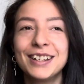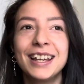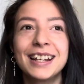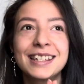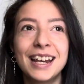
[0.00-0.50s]

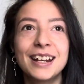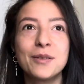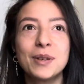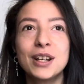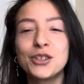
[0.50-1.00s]
excited
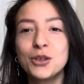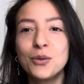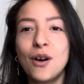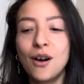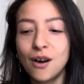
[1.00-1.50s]
because you
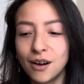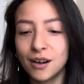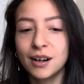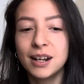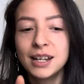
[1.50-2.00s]

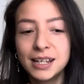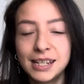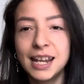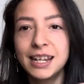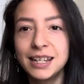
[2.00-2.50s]
are
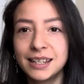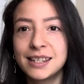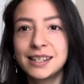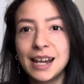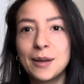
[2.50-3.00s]
taking the
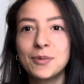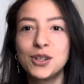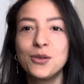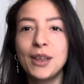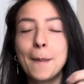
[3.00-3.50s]
steps
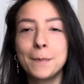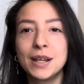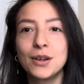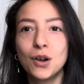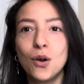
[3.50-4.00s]
to that
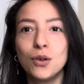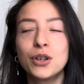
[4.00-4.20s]
big goal.